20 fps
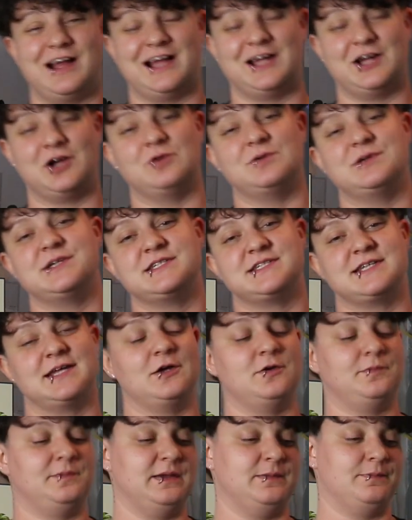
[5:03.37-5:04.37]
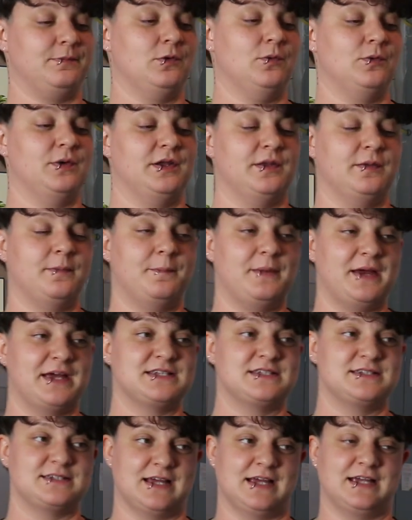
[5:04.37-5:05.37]
I always tell people one of the
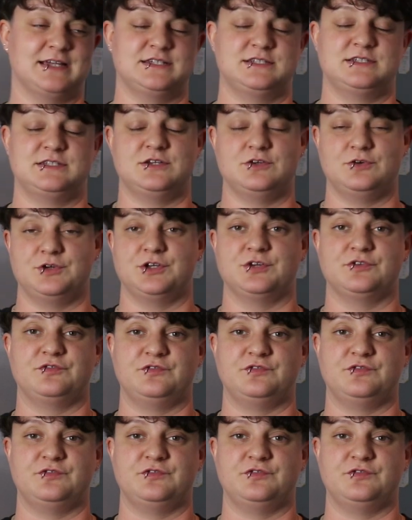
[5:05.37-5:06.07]
best signs to know your